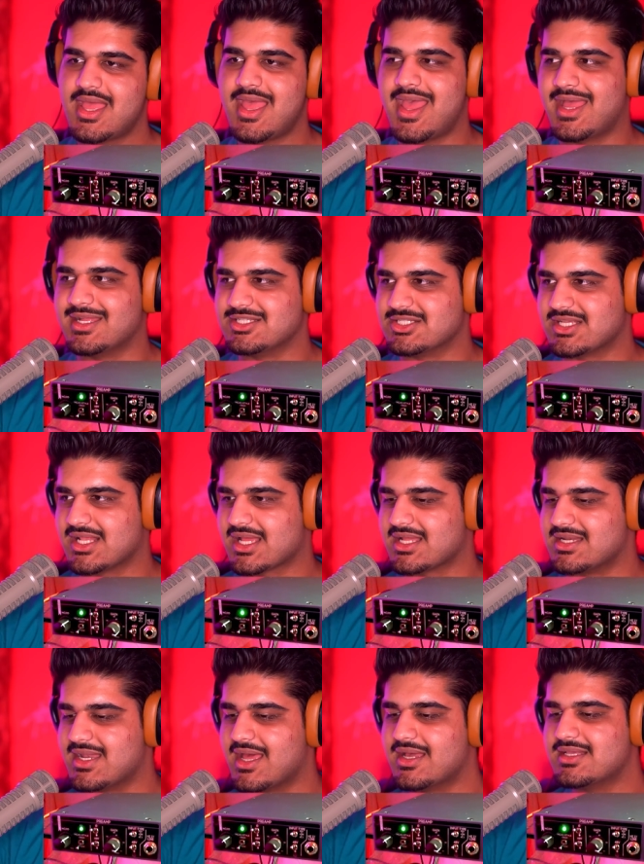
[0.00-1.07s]
and just get like a
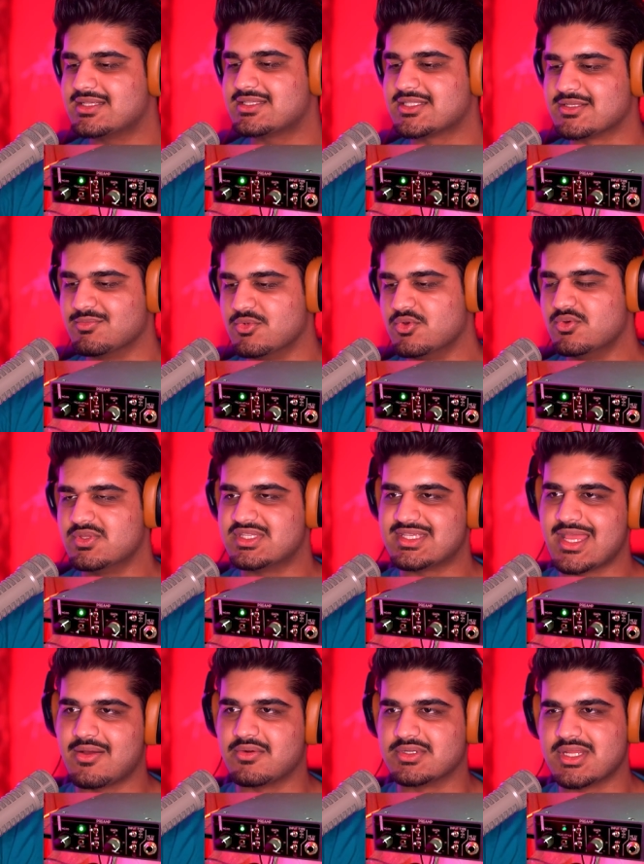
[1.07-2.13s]
nice, smooth
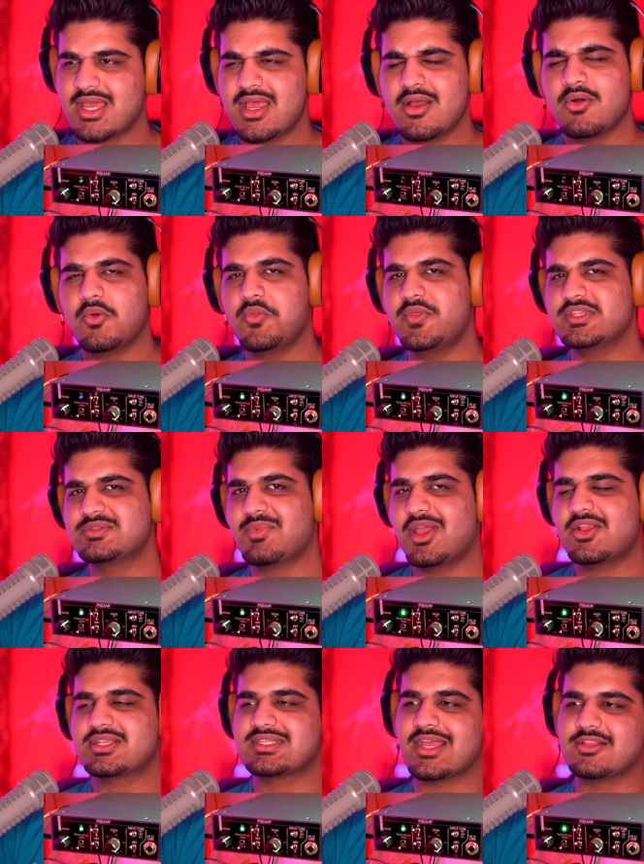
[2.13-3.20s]
sound. Well, this
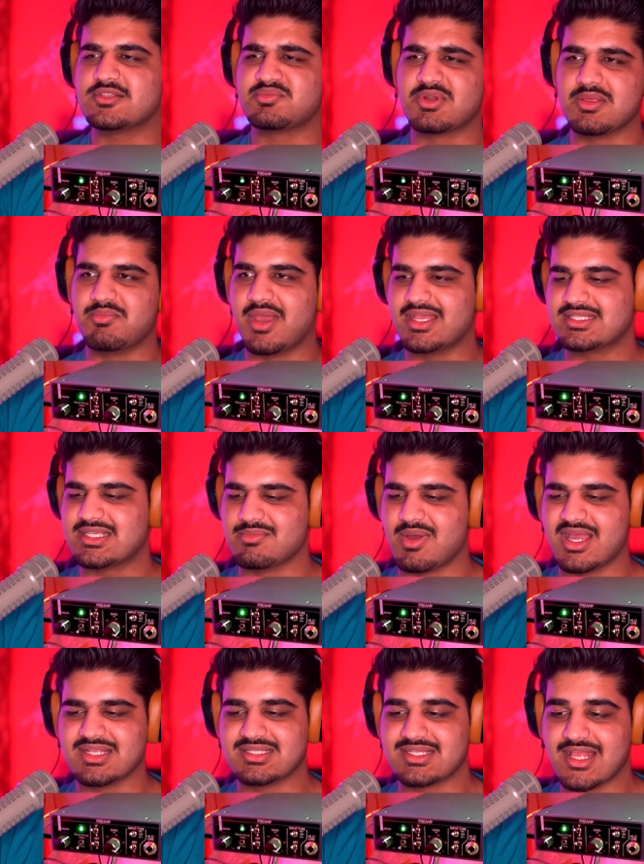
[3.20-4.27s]
mic sounds pretty bassy
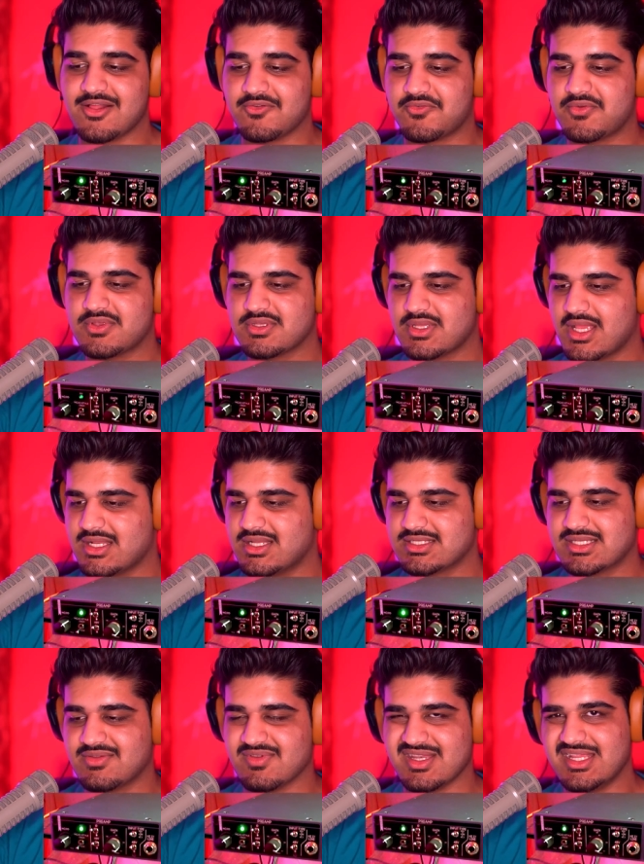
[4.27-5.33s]
by itself. It
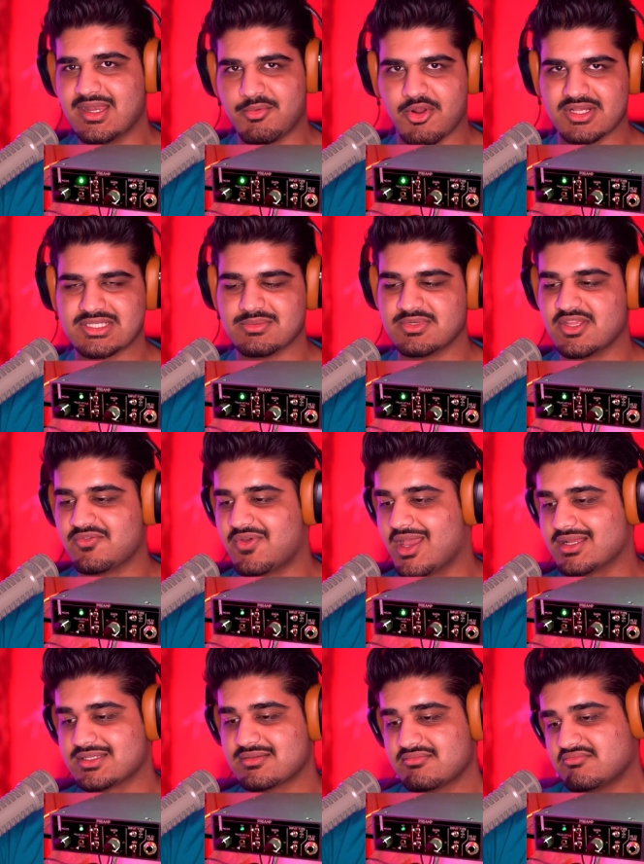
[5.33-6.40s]
doesn't even need a proximity
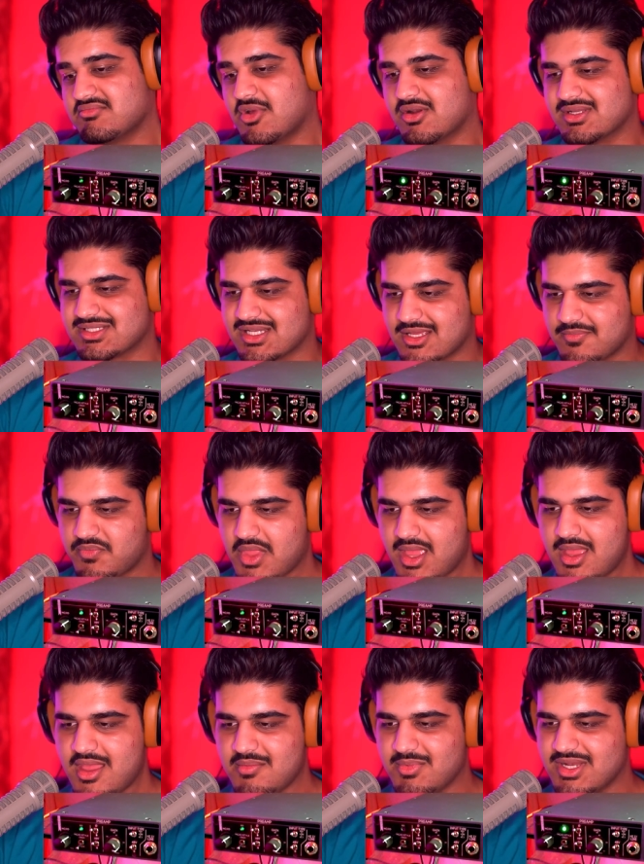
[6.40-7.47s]
effect, honestly.
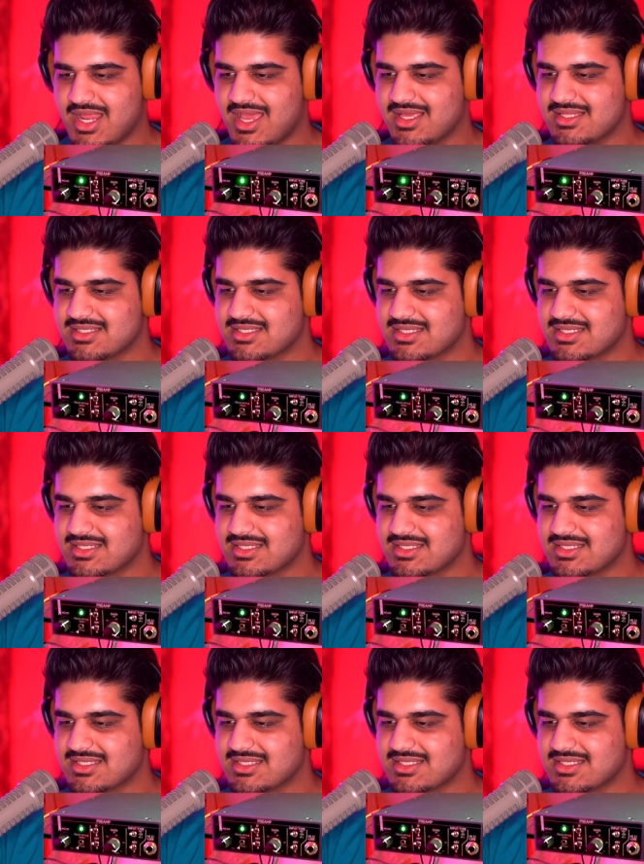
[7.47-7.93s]
But hey, this